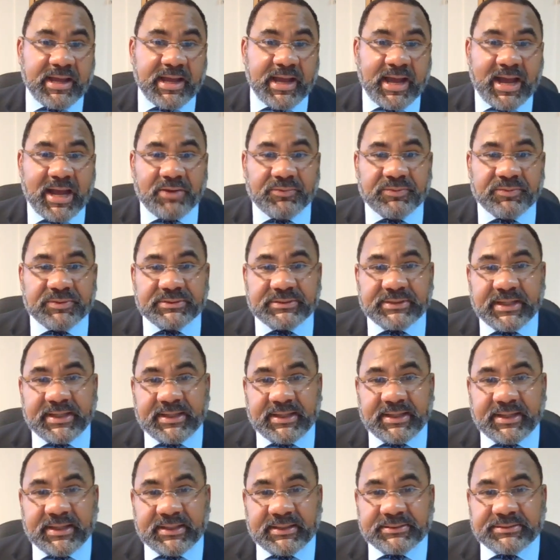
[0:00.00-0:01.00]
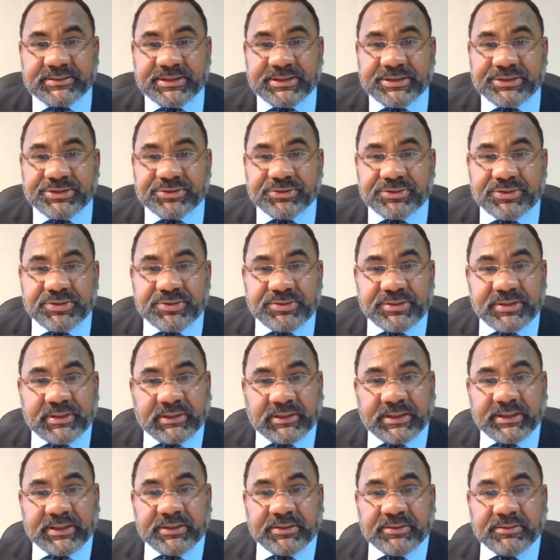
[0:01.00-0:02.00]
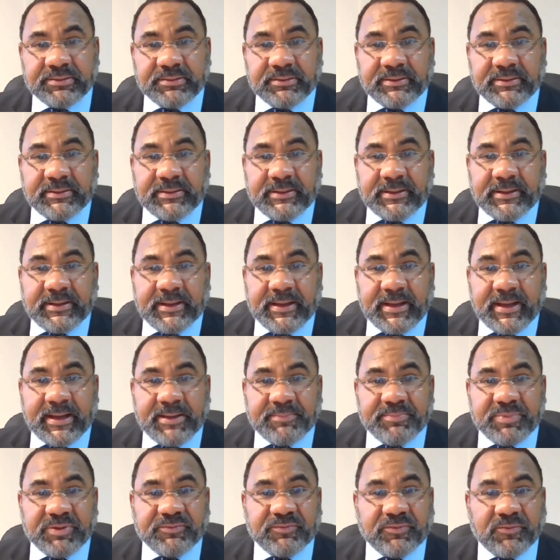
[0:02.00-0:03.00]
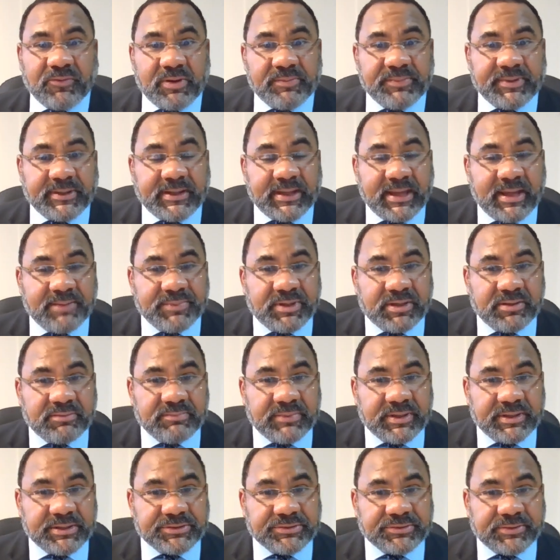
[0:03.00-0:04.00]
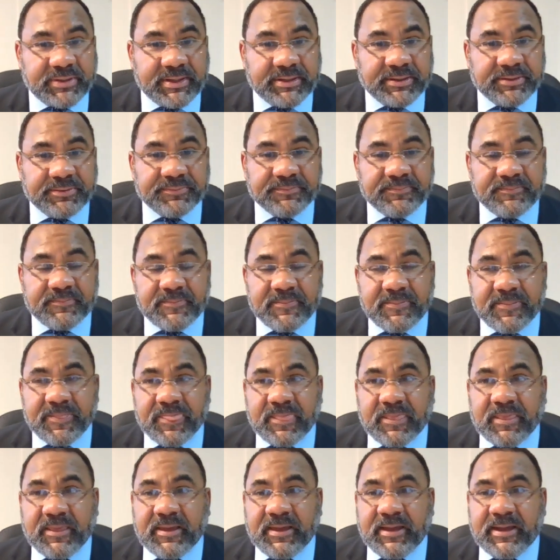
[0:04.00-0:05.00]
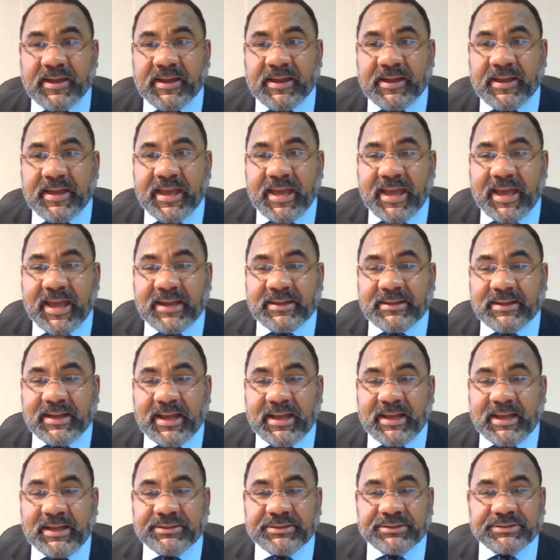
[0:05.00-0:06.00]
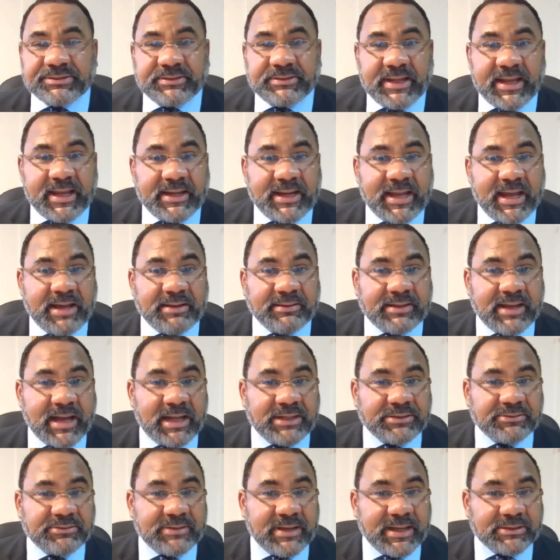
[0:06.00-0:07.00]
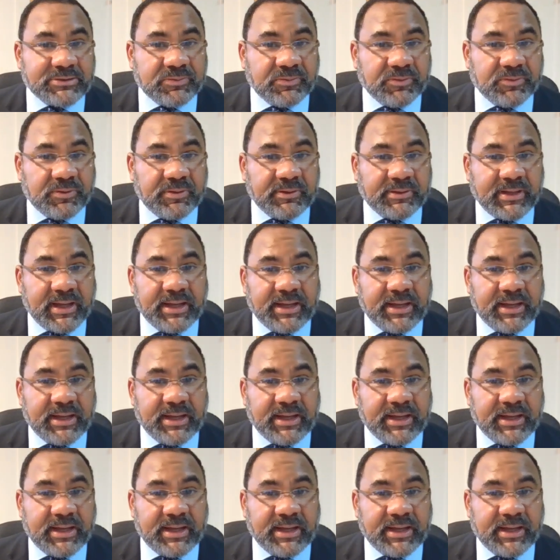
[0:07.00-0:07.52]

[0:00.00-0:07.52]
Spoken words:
I was a teacher union leader before I became an administrator, and I understand how contracts work.